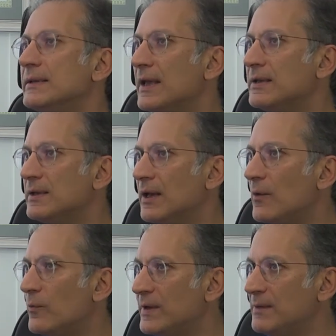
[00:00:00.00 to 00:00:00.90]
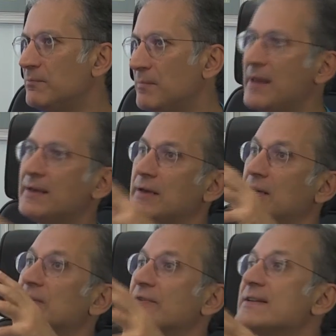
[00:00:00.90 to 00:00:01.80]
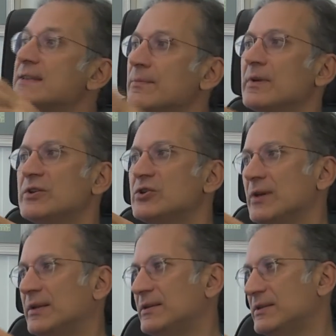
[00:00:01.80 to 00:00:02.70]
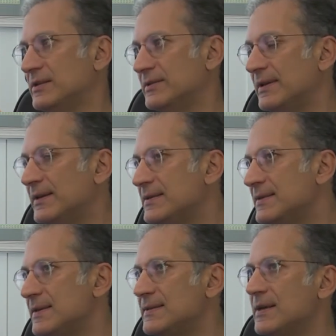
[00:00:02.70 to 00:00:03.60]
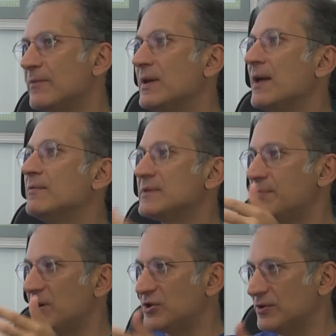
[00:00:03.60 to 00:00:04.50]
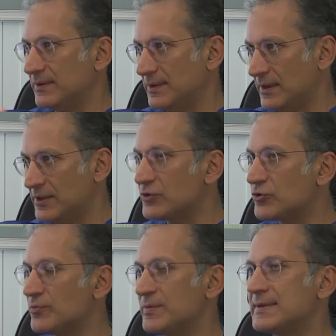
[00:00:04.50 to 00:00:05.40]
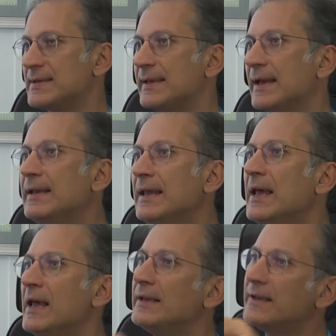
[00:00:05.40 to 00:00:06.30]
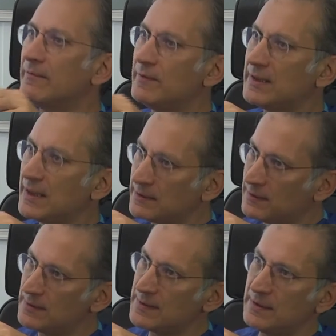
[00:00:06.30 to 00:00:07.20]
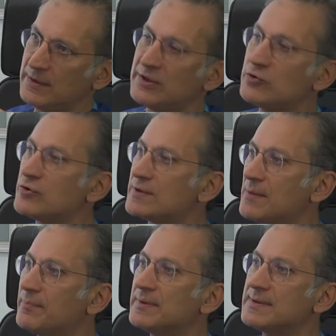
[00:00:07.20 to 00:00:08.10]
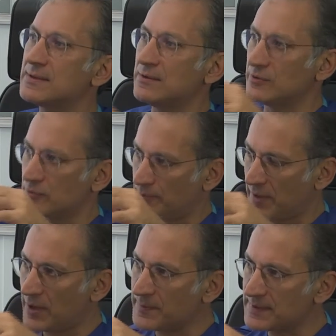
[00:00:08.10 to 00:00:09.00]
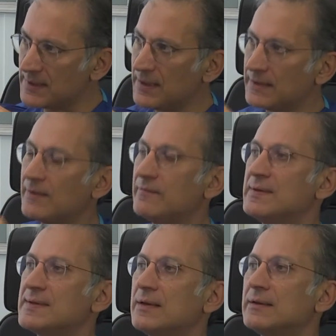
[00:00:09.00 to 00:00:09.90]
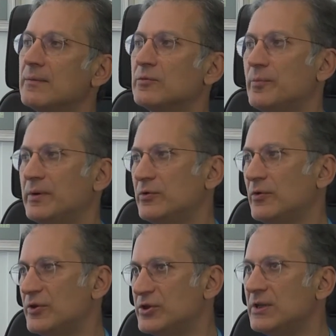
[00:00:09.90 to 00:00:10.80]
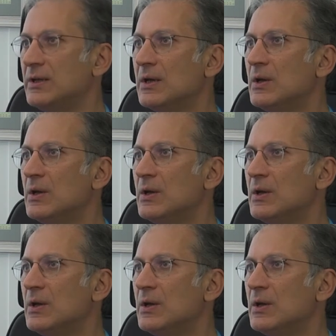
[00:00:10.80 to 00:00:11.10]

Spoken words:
Then we make another examination under general anesthesia. We have special instruments again, and then we get tissue samples, so biopsy, and then we send them to pathology.